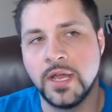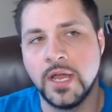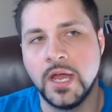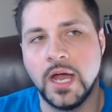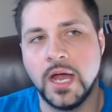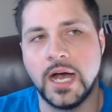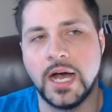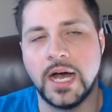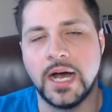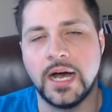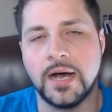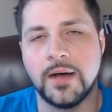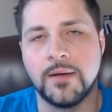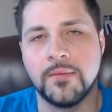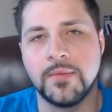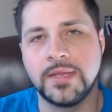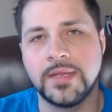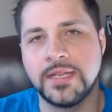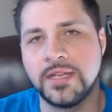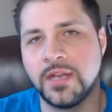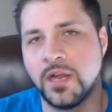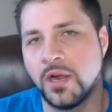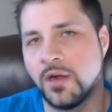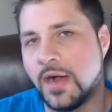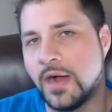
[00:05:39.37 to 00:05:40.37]

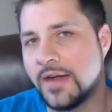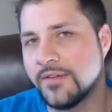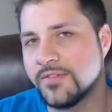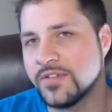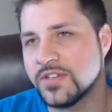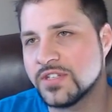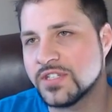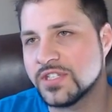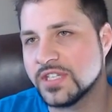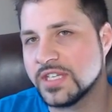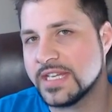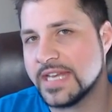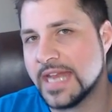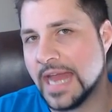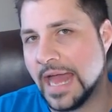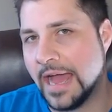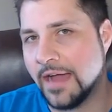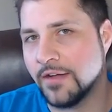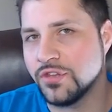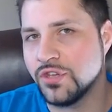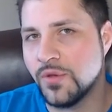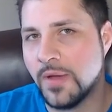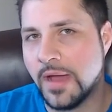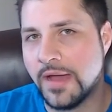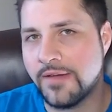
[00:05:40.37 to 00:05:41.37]
Obviously
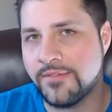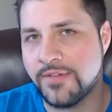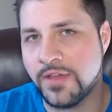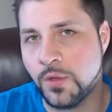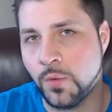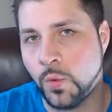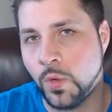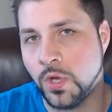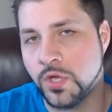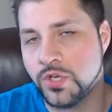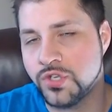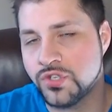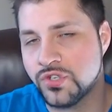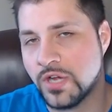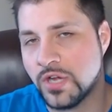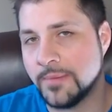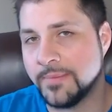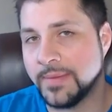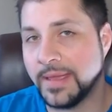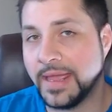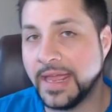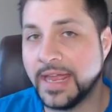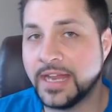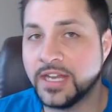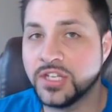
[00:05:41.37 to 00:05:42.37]
now you have a
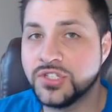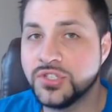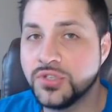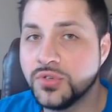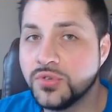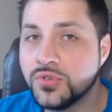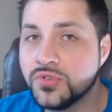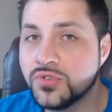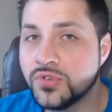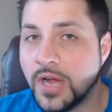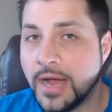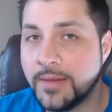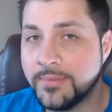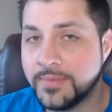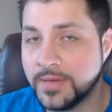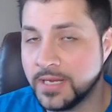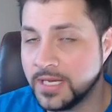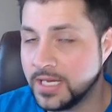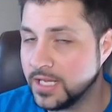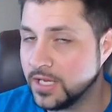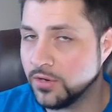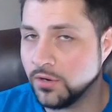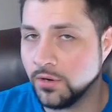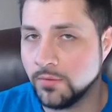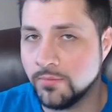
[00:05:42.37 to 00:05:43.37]
1-drop and a 2-drop in
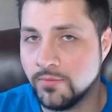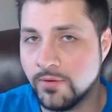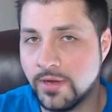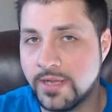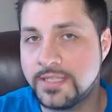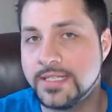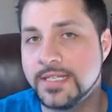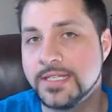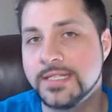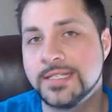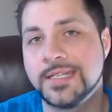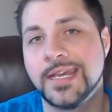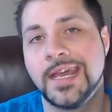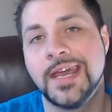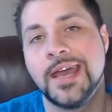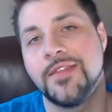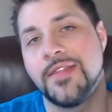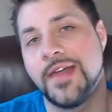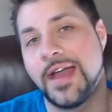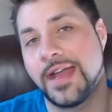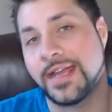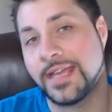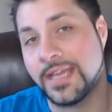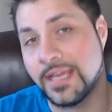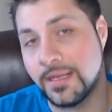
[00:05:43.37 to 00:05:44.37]
Eager Apprentice
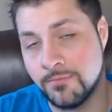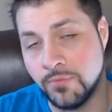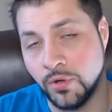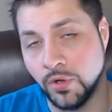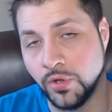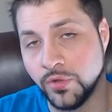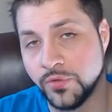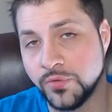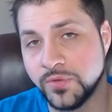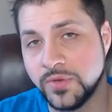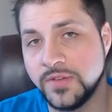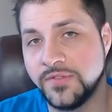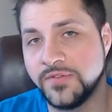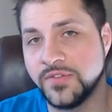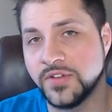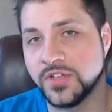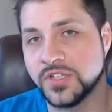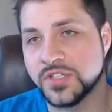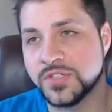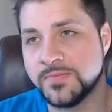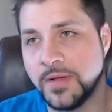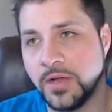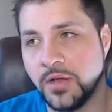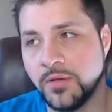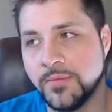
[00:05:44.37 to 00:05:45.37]
that can both refill
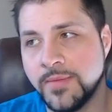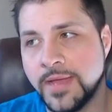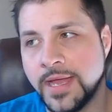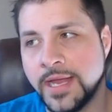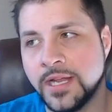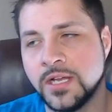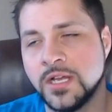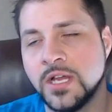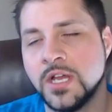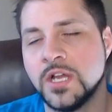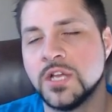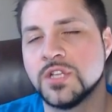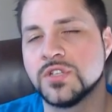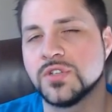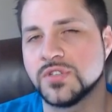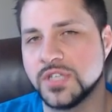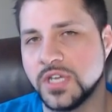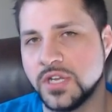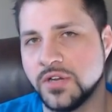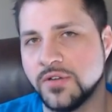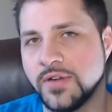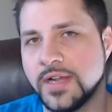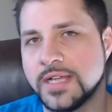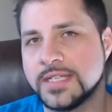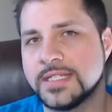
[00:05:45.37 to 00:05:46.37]
spell mana. So it's
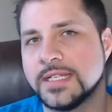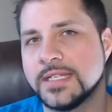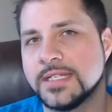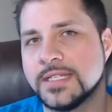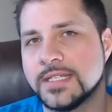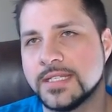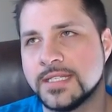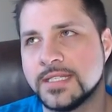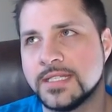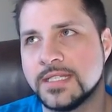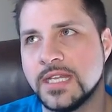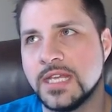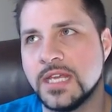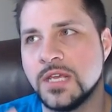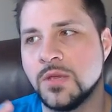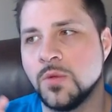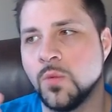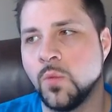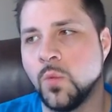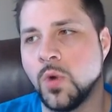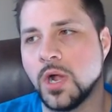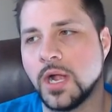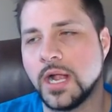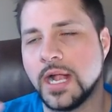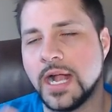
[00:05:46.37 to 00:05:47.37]
interesting to see
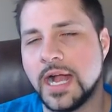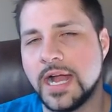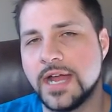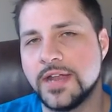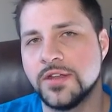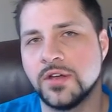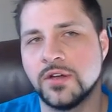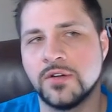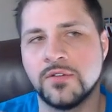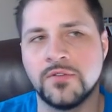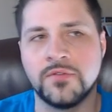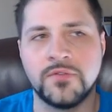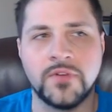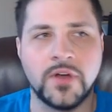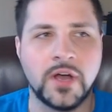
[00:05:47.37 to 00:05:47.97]
what kind of,